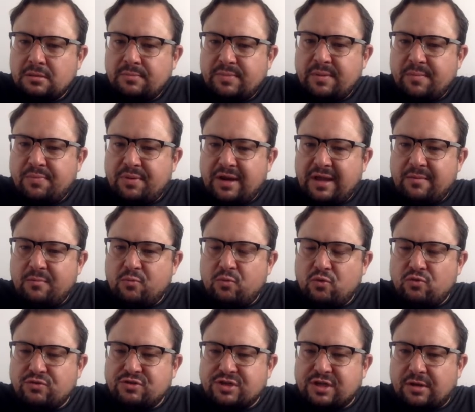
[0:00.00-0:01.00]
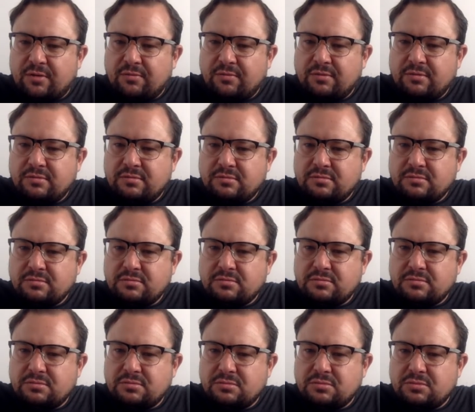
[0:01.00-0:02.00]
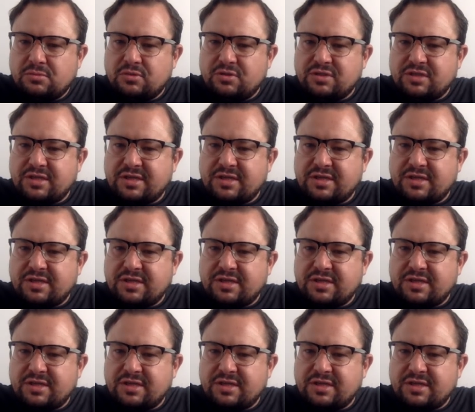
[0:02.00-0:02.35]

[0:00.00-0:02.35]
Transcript: Been playing Warzone. Nice